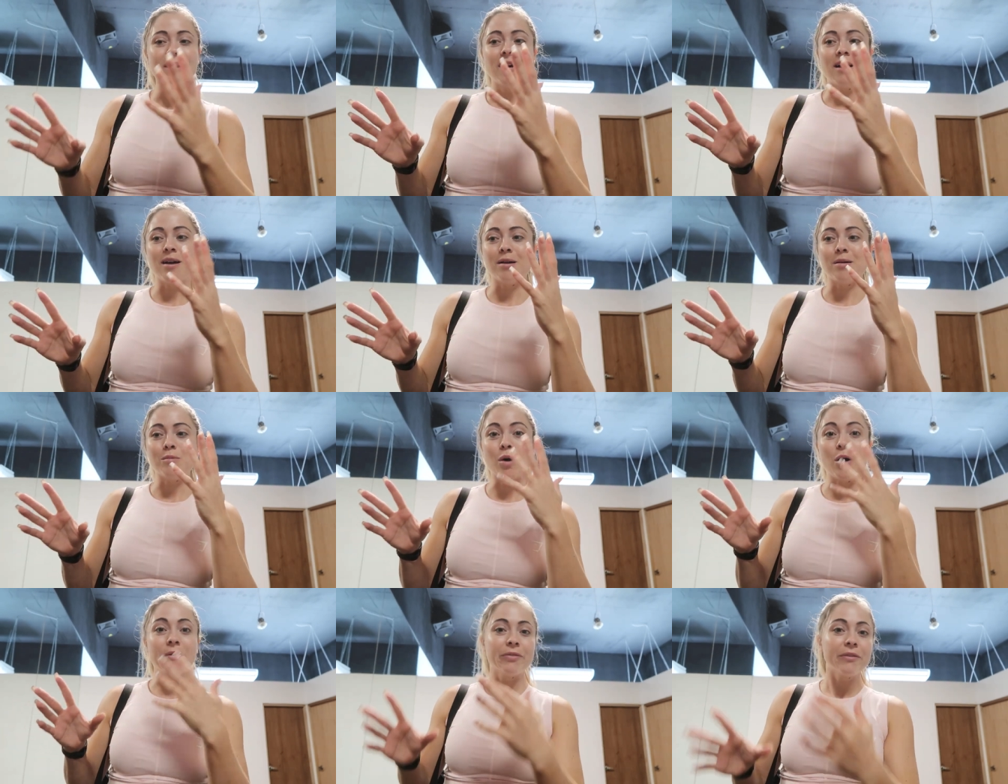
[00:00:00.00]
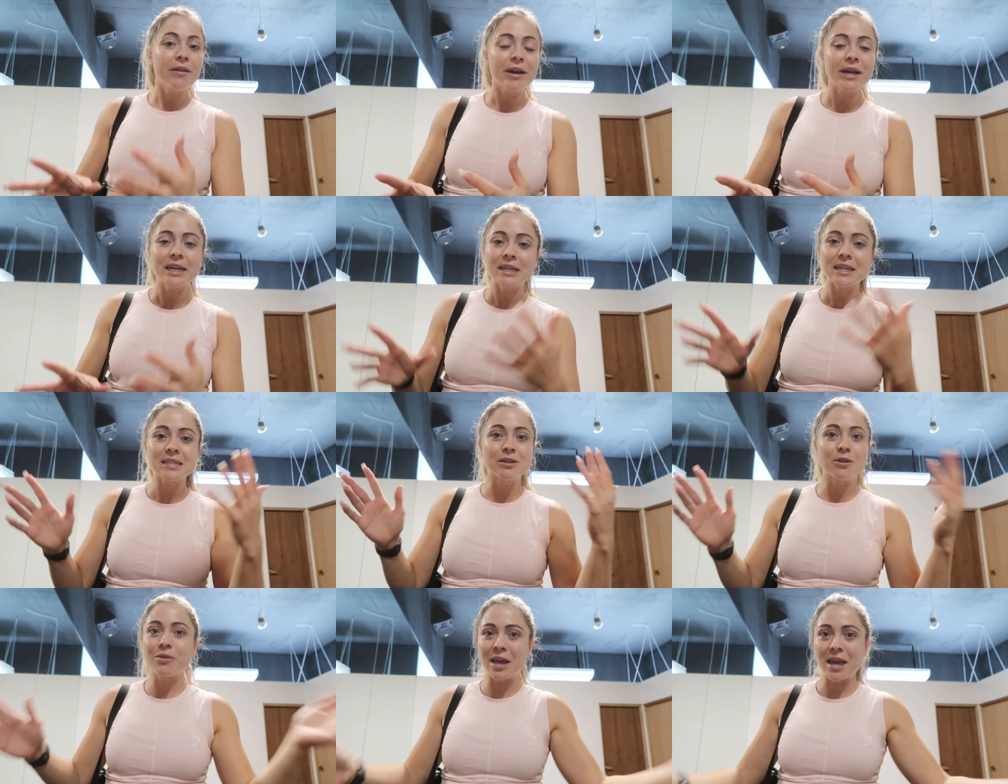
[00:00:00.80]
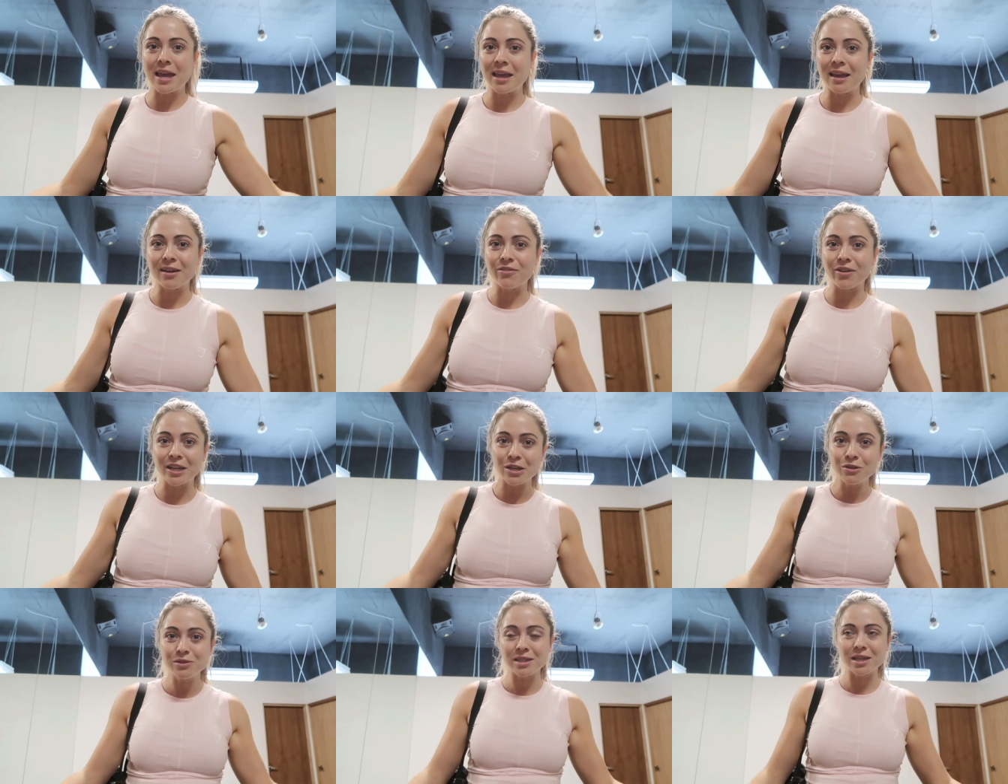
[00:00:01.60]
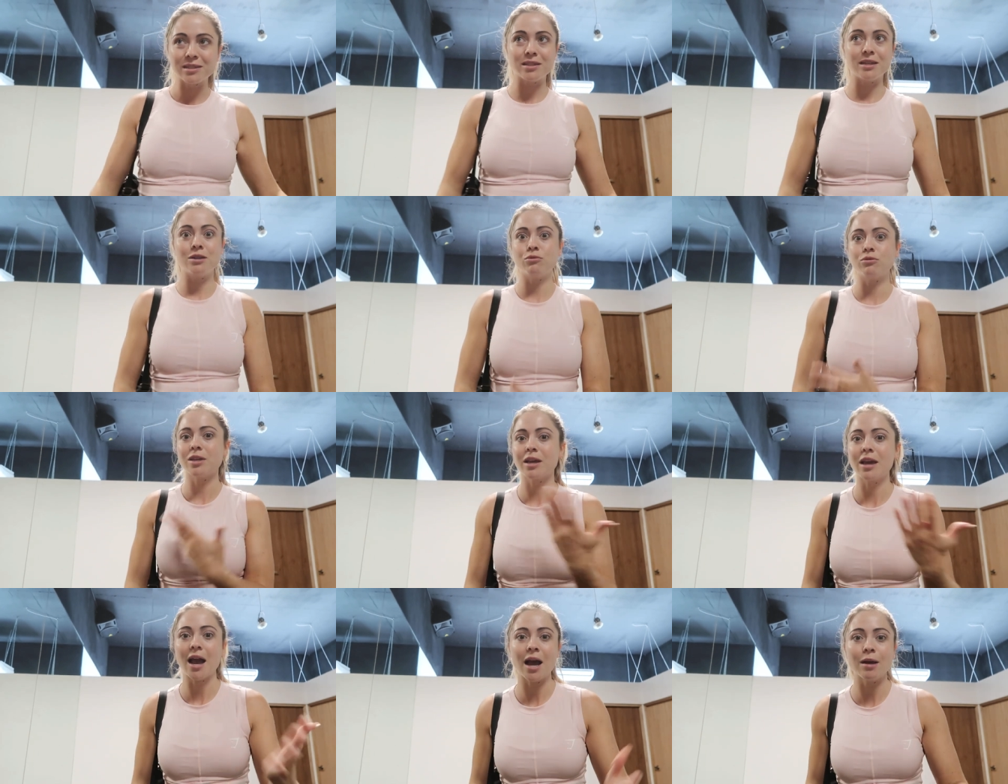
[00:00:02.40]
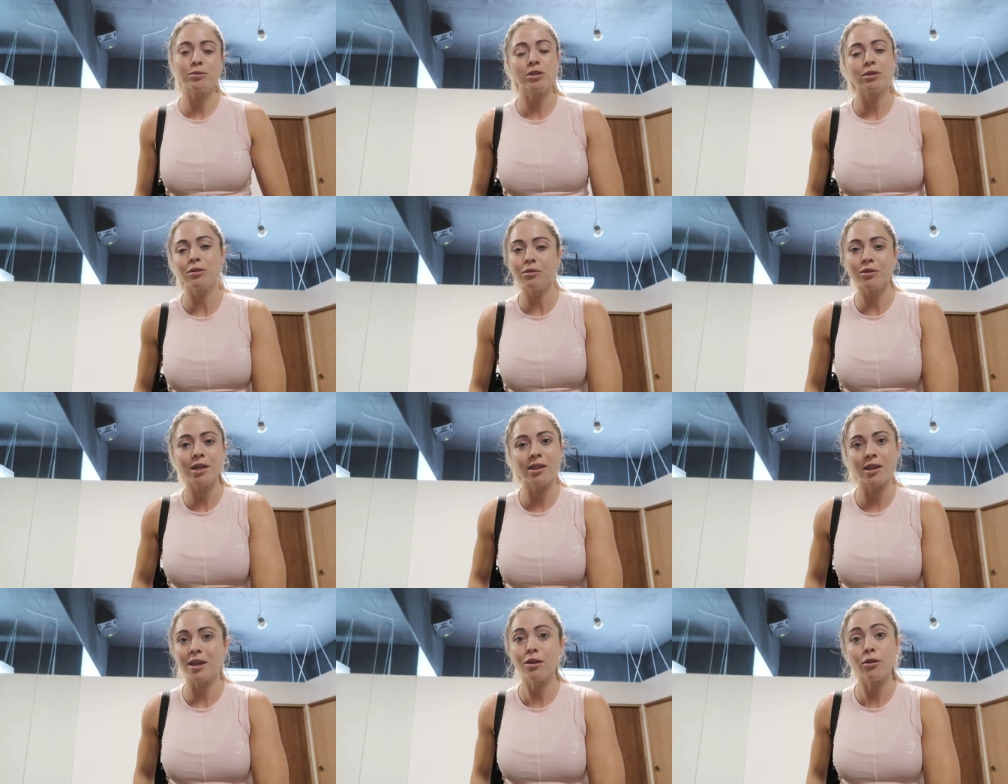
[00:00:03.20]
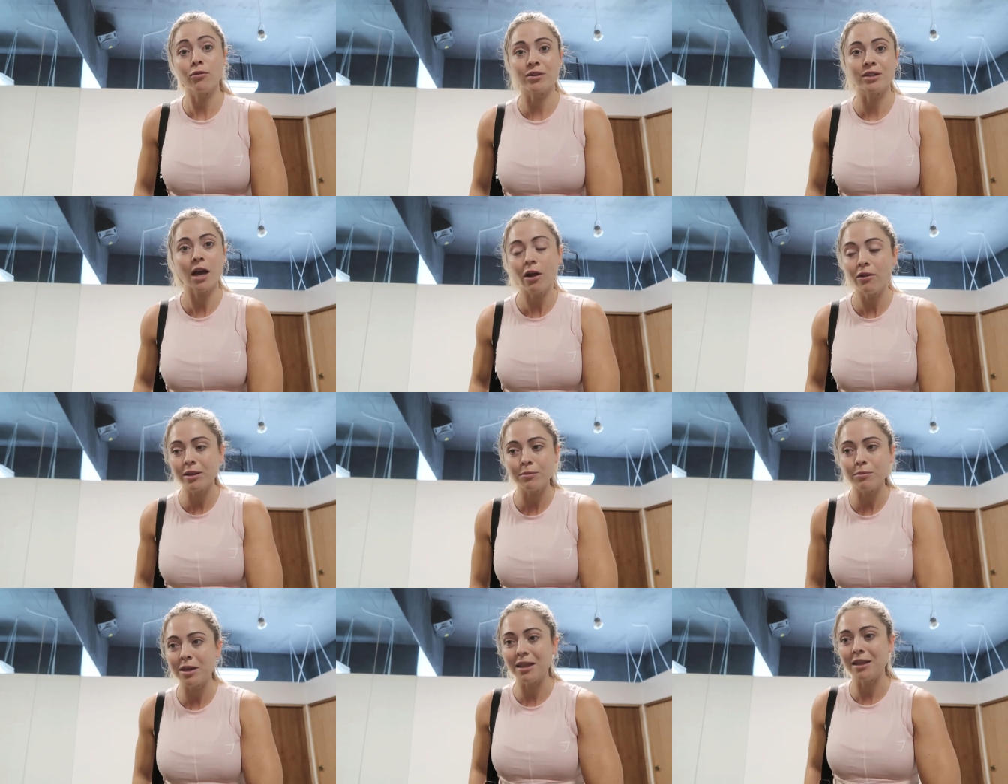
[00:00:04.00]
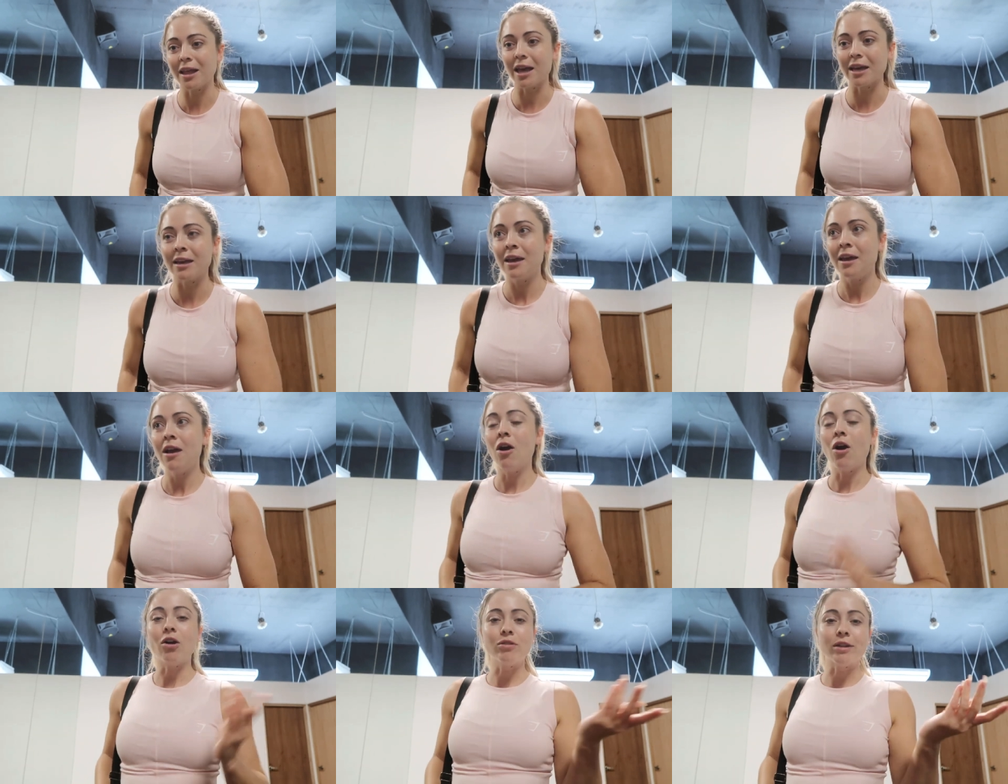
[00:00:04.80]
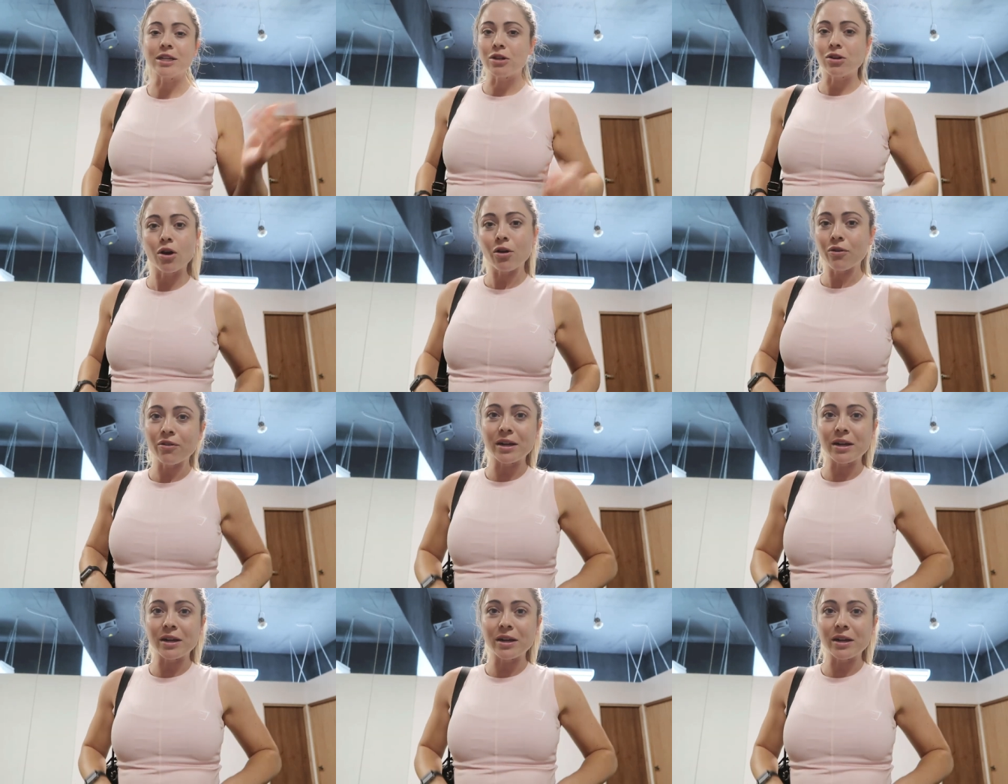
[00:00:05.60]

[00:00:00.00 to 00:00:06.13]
um, online, is it okay if I use this? And he was like, absolutely, thank you for telling me, like, I'll let you know if